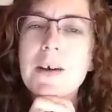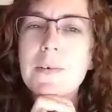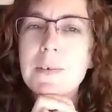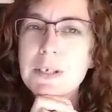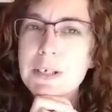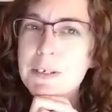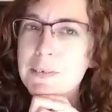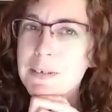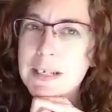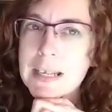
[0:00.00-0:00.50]

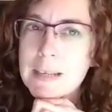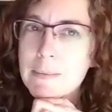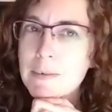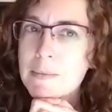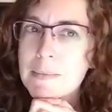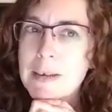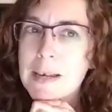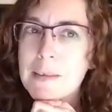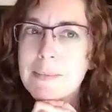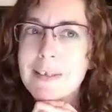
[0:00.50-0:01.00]
what
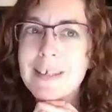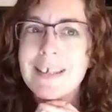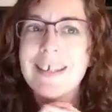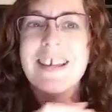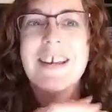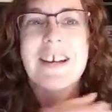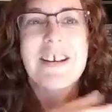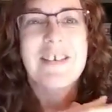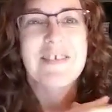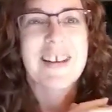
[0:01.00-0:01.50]
Nemo might be,
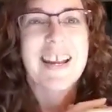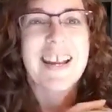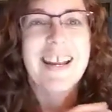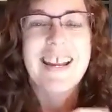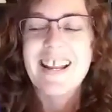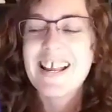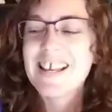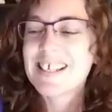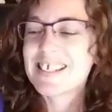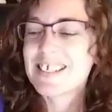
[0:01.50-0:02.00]

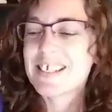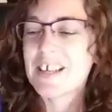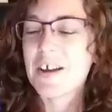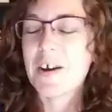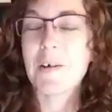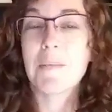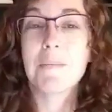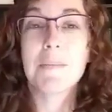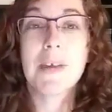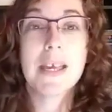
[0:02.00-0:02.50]
right?
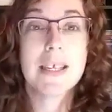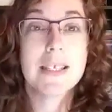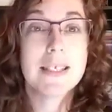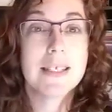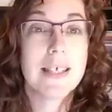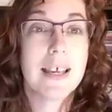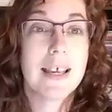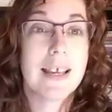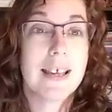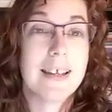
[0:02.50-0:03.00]
So
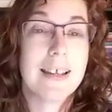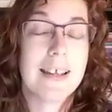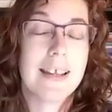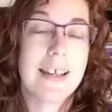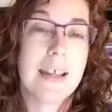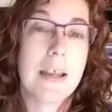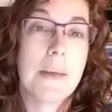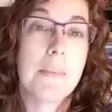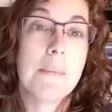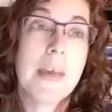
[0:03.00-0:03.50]

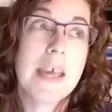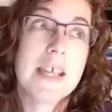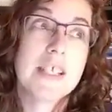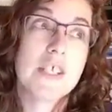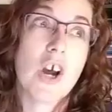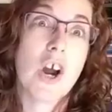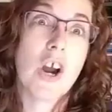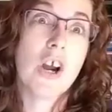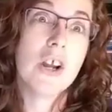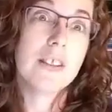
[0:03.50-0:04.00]
it
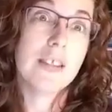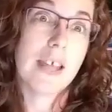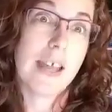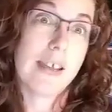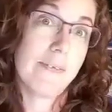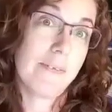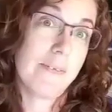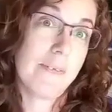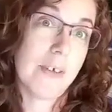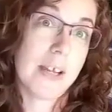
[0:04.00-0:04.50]
makes our
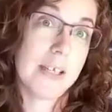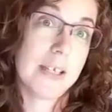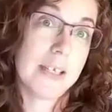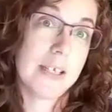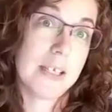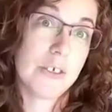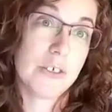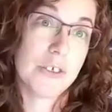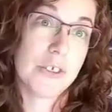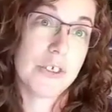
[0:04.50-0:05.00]
life fun and
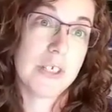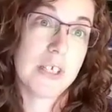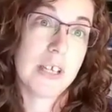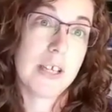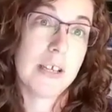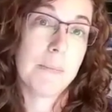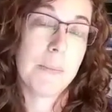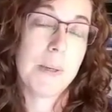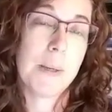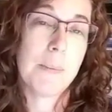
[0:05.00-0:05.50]

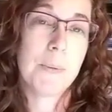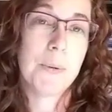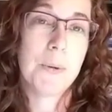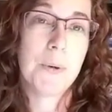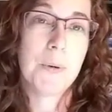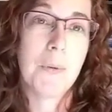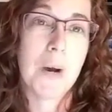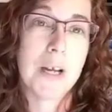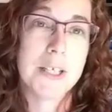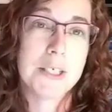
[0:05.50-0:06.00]
interesting. People
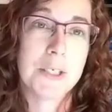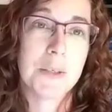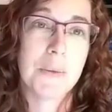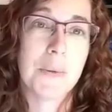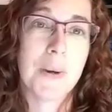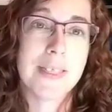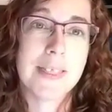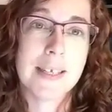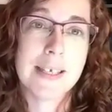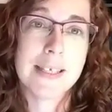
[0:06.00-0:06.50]
who watch it
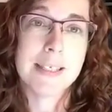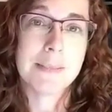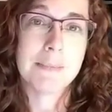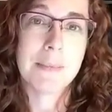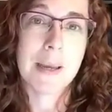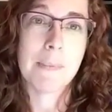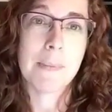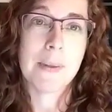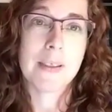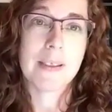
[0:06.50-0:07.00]
with us
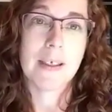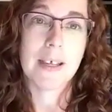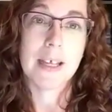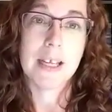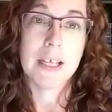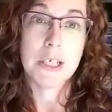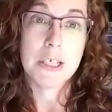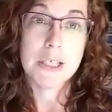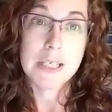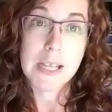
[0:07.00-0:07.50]
might be a little
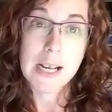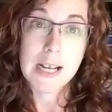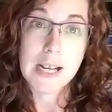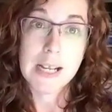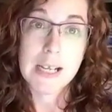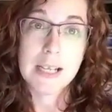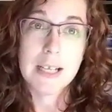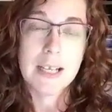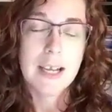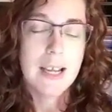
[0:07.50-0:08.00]

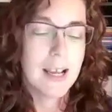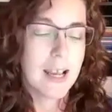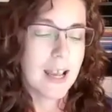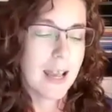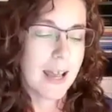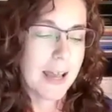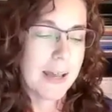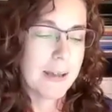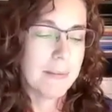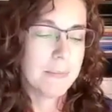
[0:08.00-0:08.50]
irritated.
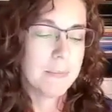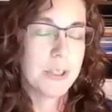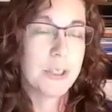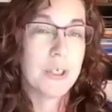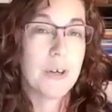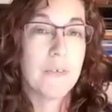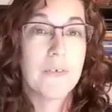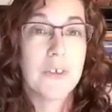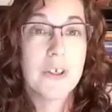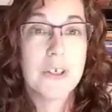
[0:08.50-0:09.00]
So
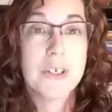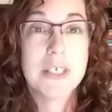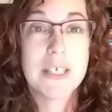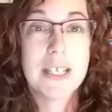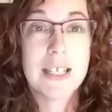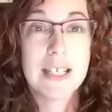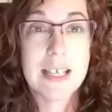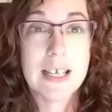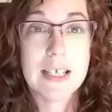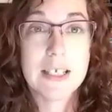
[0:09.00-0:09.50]
if you're
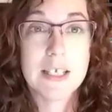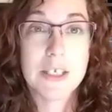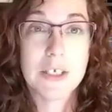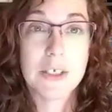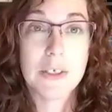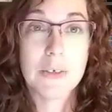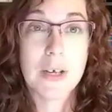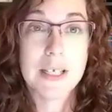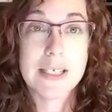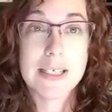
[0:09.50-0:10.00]
sitting next
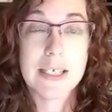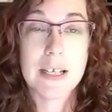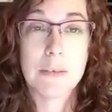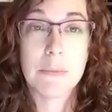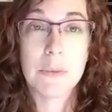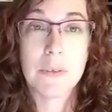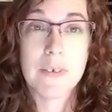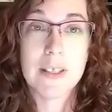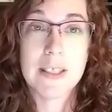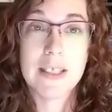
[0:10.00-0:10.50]
to us in a
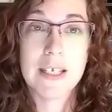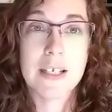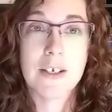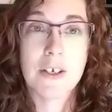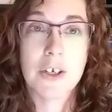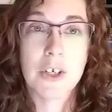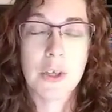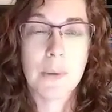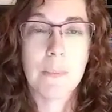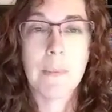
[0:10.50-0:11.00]
movie theater,
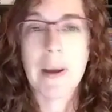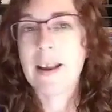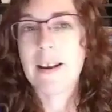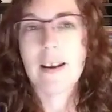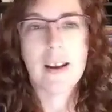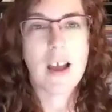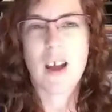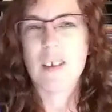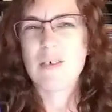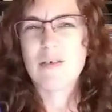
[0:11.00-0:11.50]
you might
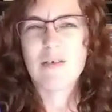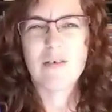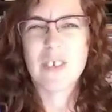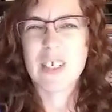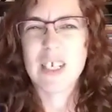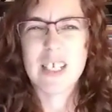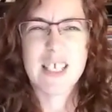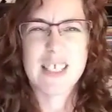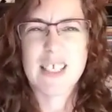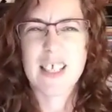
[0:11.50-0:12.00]
not
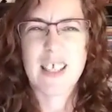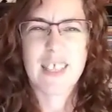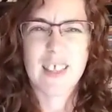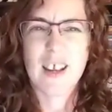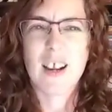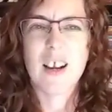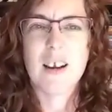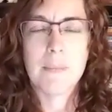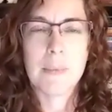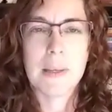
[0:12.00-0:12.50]
want to sit
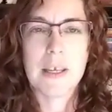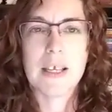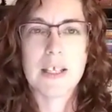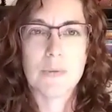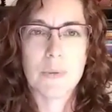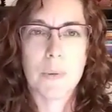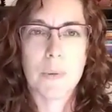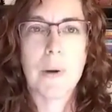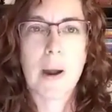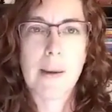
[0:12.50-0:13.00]
there
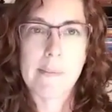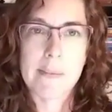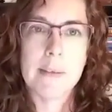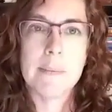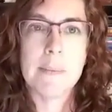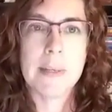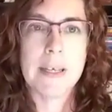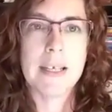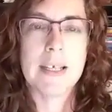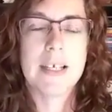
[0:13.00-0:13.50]
because we'll probably
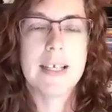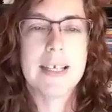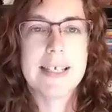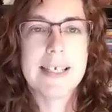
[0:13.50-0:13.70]
be